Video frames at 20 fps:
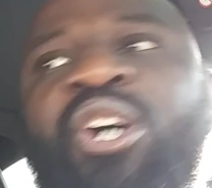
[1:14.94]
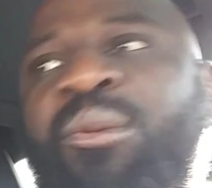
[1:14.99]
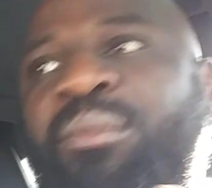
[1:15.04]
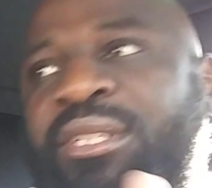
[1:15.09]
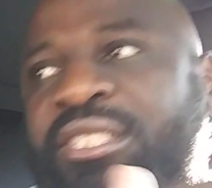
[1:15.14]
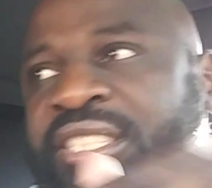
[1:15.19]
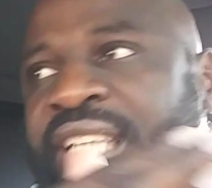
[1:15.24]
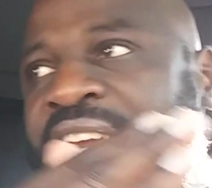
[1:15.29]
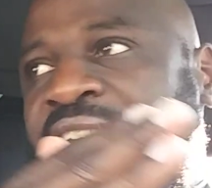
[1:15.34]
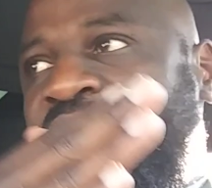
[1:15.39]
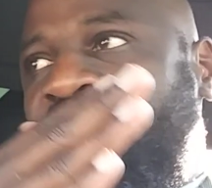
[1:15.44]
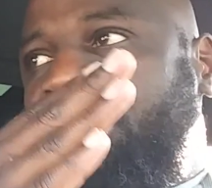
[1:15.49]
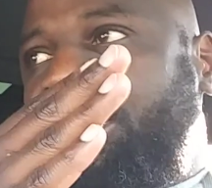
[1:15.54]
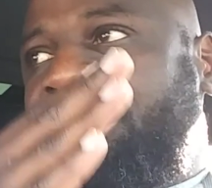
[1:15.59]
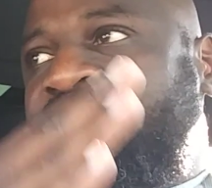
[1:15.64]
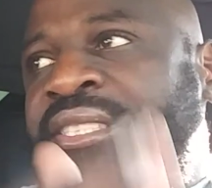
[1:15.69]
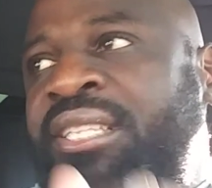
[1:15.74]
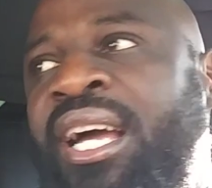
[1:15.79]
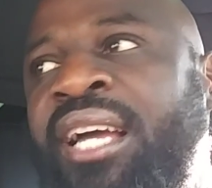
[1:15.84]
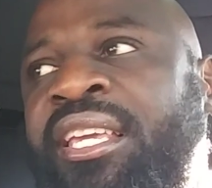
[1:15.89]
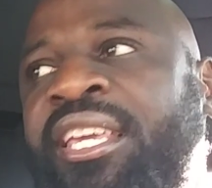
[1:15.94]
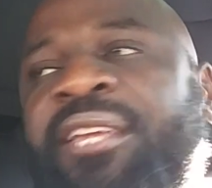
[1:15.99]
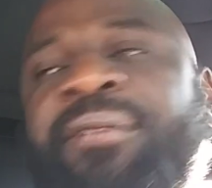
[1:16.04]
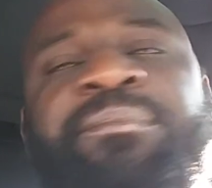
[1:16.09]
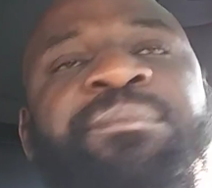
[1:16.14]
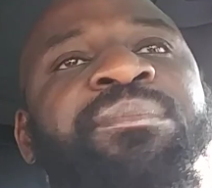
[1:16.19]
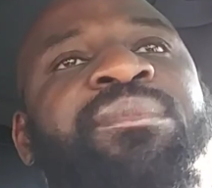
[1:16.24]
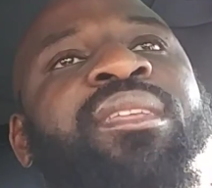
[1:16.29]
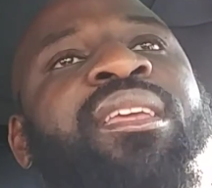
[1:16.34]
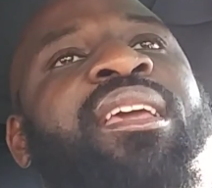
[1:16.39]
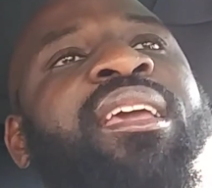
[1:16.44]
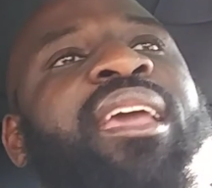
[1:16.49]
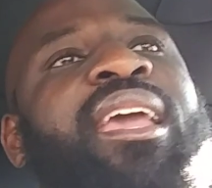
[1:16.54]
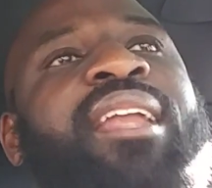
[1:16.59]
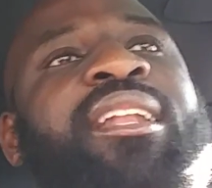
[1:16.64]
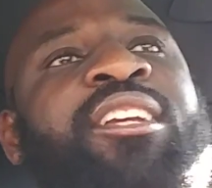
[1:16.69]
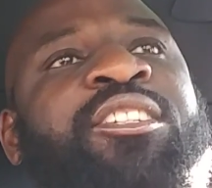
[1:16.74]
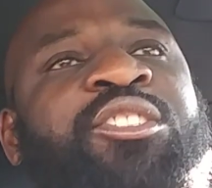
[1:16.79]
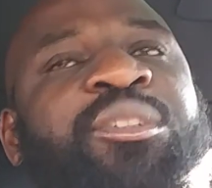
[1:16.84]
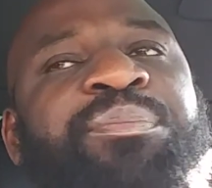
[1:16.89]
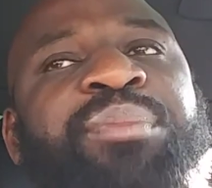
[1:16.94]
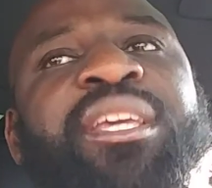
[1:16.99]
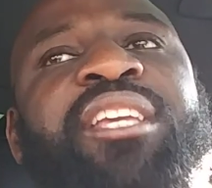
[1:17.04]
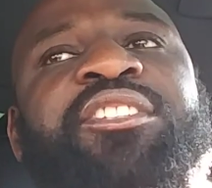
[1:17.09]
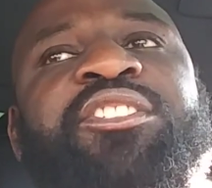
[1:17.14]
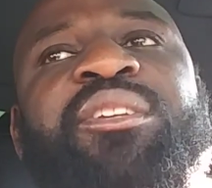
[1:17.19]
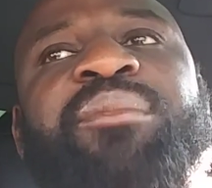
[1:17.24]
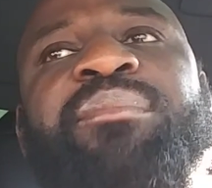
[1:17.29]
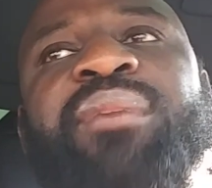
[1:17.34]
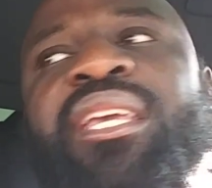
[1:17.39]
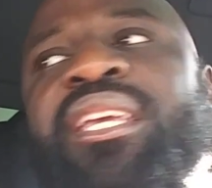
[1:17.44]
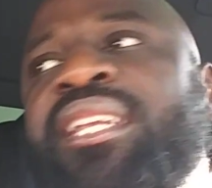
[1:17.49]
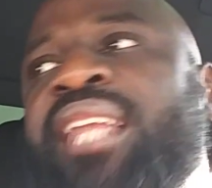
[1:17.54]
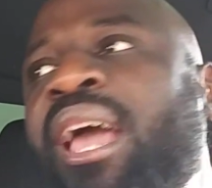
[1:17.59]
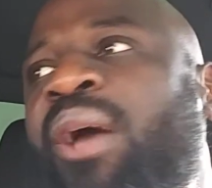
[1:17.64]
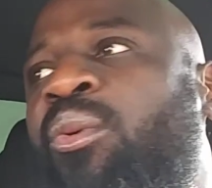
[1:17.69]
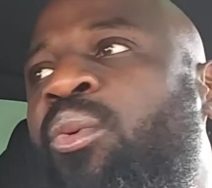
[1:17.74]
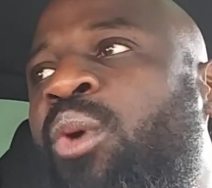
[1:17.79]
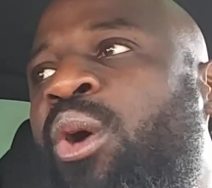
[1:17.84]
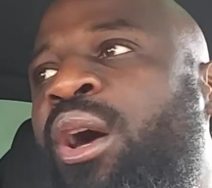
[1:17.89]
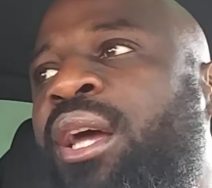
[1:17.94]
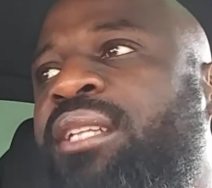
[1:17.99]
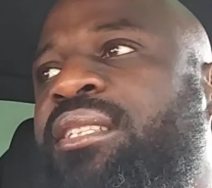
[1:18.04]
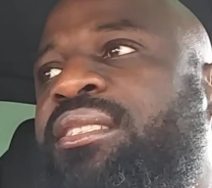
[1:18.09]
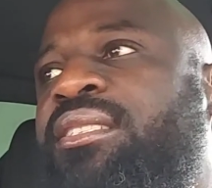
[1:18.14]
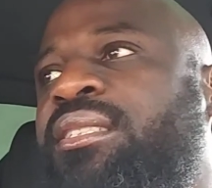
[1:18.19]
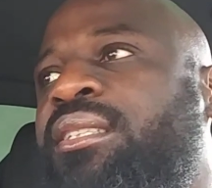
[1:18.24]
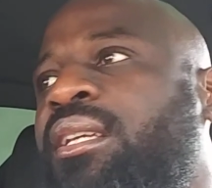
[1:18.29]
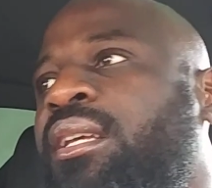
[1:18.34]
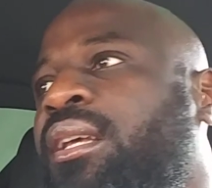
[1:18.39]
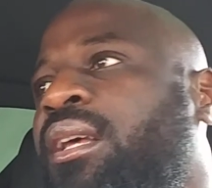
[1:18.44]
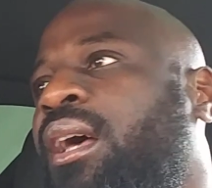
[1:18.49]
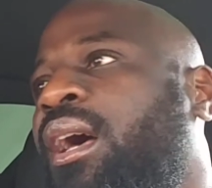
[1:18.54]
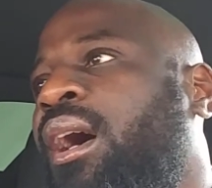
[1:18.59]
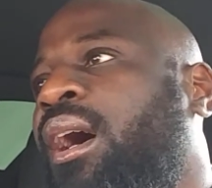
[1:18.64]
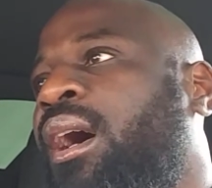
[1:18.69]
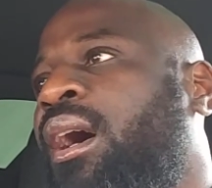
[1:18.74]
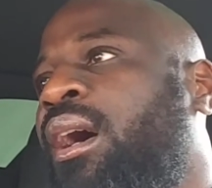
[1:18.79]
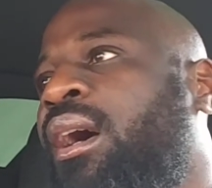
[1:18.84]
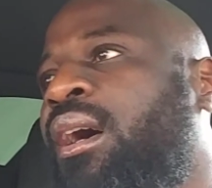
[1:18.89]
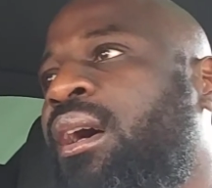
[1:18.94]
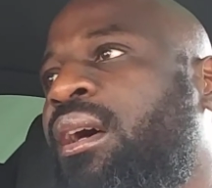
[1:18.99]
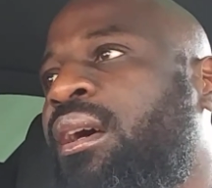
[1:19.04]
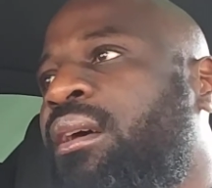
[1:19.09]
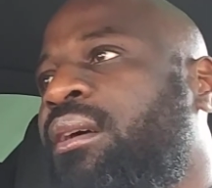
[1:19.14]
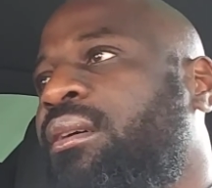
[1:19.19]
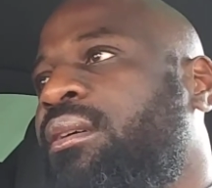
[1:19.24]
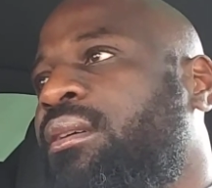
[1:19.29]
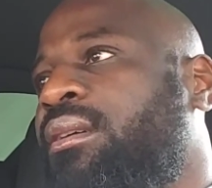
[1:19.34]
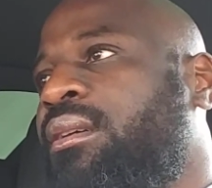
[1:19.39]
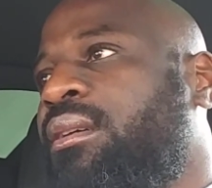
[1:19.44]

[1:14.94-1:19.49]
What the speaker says: Lomachenko is ducking. And there's a piece of me that wants hold